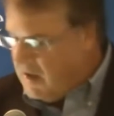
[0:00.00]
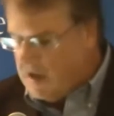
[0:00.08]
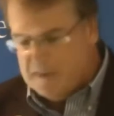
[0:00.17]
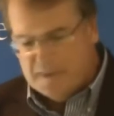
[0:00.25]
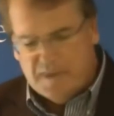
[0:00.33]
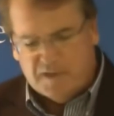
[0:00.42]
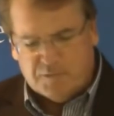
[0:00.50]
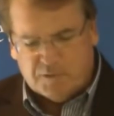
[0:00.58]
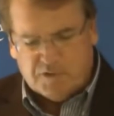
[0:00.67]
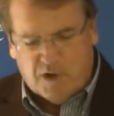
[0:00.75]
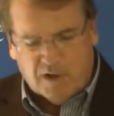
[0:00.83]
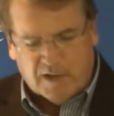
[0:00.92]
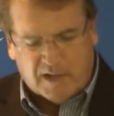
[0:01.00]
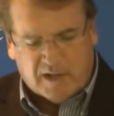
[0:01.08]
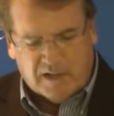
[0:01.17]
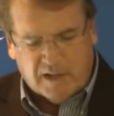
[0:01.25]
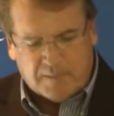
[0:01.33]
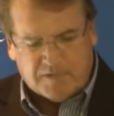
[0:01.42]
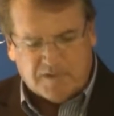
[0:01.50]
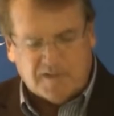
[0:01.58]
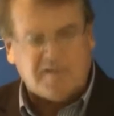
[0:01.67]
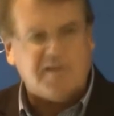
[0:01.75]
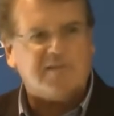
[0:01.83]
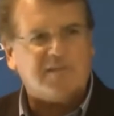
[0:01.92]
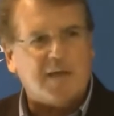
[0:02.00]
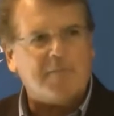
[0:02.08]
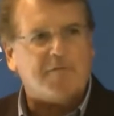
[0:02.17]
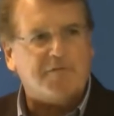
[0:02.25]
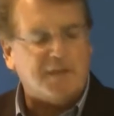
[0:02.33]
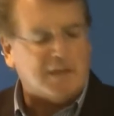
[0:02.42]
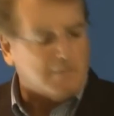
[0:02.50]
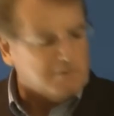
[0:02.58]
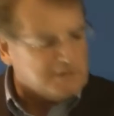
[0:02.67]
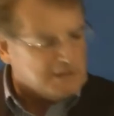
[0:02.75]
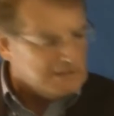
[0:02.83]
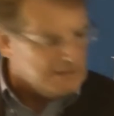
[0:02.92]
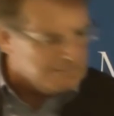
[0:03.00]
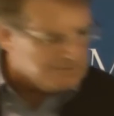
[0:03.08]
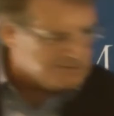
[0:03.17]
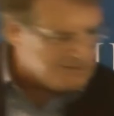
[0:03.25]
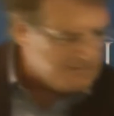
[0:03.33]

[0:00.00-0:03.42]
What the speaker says: And this was all eclipsed. This type of thinking was eclipsed